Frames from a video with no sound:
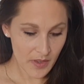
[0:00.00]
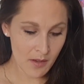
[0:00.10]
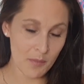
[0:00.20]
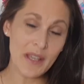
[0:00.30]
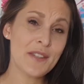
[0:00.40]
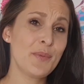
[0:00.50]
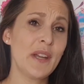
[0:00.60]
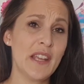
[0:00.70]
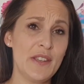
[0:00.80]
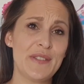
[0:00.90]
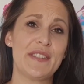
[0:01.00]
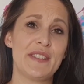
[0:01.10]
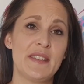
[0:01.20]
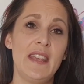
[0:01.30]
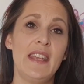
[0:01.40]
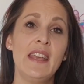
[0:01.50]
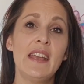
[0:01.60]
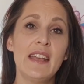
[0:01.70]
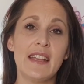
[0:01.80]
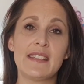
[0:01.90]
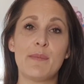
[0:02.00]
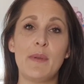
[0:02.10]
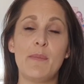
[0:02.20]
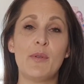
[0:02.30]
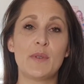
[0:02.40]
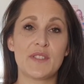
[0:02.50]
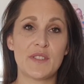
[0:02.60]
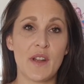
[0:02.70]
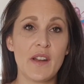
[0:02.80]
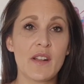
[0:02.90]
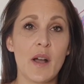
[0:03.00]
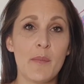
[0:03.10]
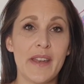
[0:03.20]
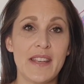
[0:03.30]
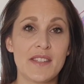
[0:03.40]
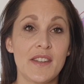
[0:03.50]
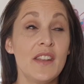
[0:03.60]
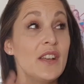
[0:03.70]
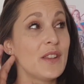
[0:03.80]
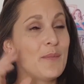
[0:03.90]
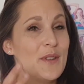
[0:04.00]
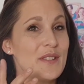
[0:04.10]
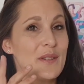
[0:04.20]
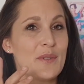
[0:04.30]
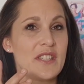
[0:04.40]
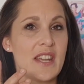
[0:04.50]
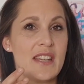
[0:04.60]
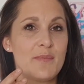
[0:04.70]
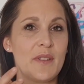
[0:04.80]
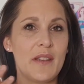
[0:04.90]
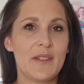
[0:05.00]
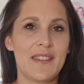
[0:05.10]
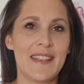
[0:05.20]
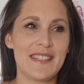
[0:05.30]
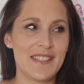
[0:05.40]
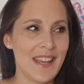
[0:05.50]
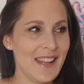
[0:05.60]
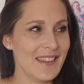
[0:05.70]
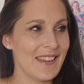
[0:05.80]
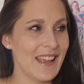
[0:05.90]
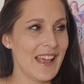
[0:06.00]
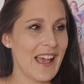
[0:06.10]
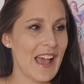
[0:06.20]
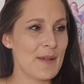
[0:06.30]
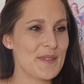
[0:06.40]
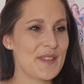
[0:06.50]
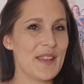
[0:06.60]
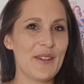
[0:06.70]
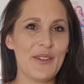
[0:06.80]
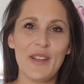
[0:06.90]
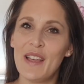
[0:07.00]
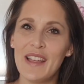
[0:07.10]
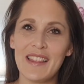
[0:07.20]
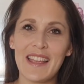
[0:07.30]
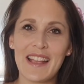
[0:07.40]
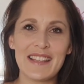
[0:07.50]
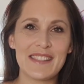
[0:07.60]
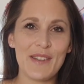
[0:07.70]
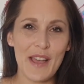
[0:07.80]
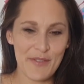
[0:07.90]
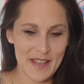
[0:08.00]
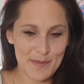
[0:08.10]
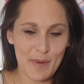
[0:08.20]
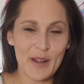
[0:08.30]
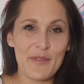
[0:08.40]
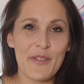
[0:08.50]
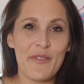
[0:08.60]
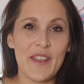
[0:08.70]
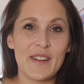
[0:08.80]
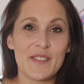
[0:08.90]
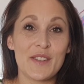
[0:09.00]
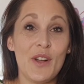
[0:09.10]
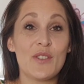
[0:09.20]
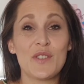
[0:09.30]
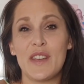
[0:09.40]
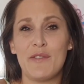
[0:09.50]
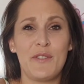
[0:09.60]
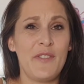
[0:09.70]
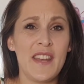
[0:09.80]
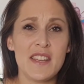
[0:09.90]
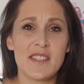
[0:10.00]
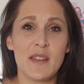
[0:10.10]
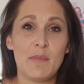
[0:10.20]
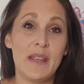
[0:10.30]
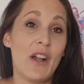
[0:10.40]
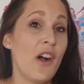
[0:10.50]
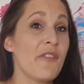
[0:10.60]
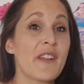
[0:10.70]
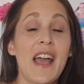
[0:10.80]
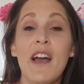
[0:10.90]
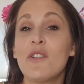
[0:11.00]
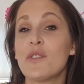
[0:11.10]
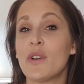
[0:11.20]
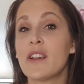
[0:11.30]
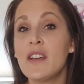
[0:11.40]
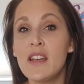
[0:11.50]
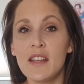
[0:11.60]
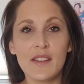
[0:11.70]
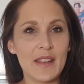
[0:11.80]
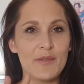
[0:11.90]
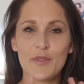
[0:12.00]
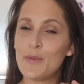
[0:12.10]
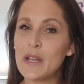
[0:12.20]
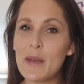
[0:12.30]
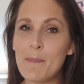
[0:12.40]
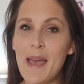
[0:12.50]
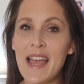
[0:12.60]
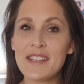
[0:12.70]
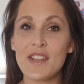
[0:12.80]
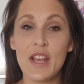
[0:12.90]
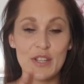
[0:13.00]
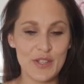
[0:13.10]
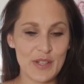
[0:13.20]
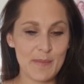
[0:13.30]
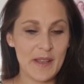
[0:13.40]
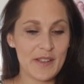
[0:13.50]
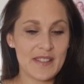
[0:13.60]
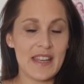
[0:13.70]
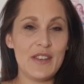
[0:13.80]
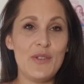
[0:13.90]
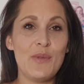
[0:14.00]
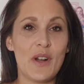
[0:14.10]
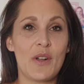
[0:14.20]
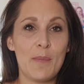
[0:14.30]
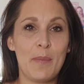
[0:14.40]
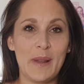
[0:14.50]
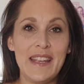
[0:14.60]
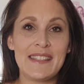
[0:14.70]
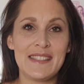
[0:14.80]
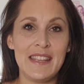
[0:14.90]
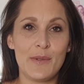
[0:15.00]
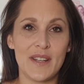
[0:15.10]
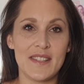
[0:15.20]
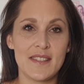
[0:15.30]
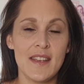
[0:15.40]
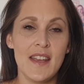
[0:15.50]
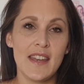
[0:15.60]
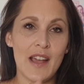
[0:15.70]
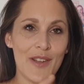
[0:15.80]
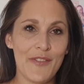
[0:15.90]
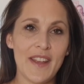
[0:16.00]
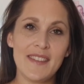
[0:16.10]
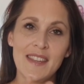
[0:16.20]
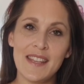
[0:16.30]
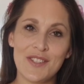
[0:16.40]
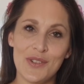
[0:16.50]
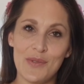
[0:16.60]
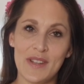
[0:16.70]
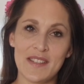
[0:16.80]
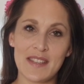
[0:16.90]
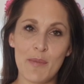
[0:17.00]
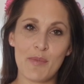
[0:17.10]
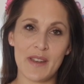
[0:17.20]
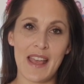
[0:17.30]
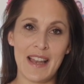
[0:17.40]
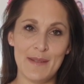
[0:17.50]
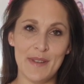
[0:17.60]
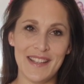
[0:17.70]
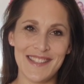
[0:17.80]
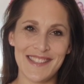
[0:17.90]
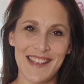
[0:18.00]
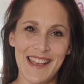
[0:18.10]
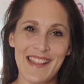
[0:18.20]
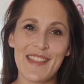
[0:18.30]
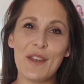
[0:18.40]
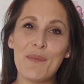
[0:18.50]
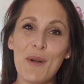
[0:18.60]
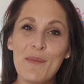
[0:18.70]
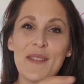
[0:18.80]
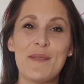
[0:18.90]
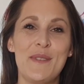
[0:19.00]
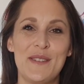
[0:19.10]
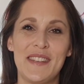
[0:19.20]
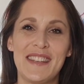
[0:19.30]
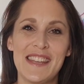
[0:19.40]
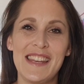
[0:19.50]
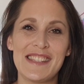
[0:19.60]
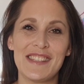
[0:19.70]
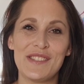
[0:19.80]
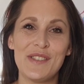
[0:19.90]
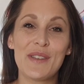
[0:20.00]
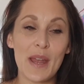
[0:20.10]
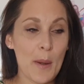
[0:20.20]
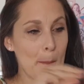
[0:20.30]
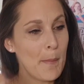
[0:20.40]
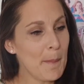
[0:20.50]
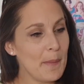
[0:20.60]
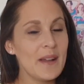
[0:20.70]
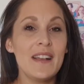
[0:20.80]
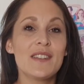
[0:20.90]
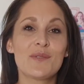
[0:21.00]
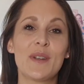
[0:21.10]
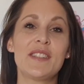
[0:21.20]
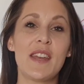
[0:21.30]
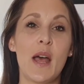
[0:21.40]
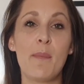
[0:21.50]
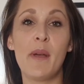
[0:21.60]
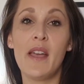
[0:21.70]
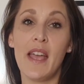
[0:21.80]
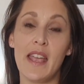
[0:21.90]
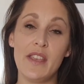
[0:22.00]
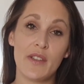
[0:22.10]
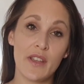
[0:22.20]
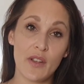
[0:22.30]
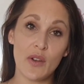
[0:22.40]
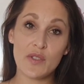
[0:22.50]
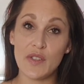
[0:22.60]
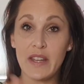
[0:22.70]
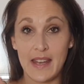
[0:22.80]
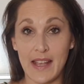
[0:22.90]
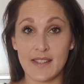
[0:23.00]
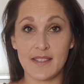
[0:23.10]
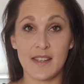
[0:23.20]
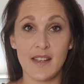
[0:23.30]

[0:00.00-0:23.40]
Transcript: Because what I used to see is that people would start a combination, the music would change, but they would think, shit, I still have this part of the figure to go. So they would finish it, be off count, or it wouldn't match just because they knew a complete sequence. Now, if I teach you in separate elements, then the moment the music changes, you can switch it up and you can go to the next